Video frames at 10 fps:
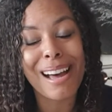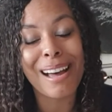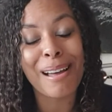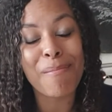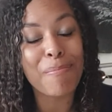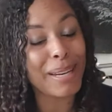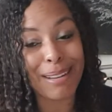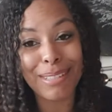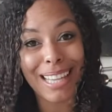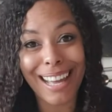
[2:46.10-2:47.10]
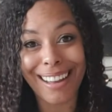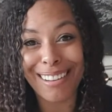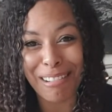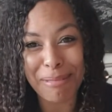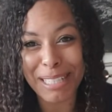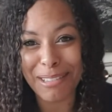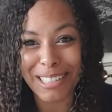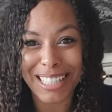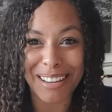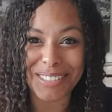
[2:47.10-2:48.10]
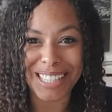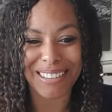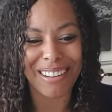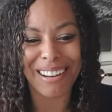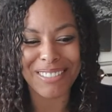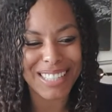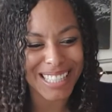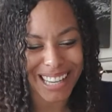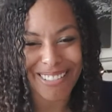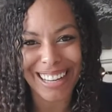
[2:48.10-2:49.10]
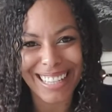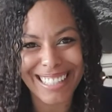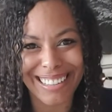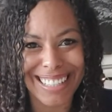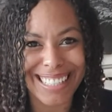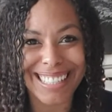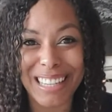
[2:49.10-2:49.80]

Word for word: but it was there on my doorstep, so I'm so excited.